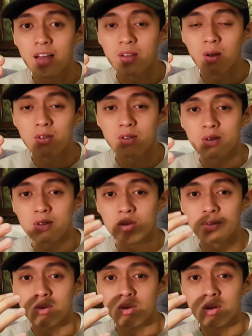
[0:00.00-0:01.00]
and also
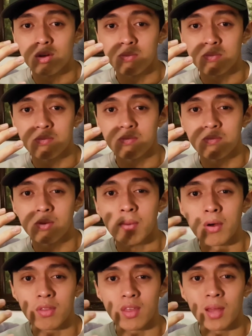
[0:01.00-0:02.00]
to
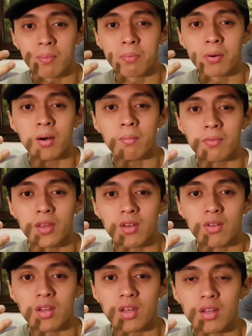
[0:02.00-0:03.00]
promote that pump that
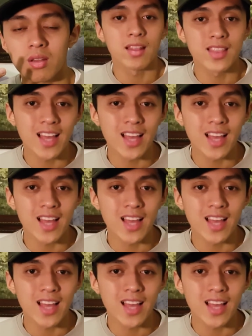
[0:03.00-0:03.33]
you need. And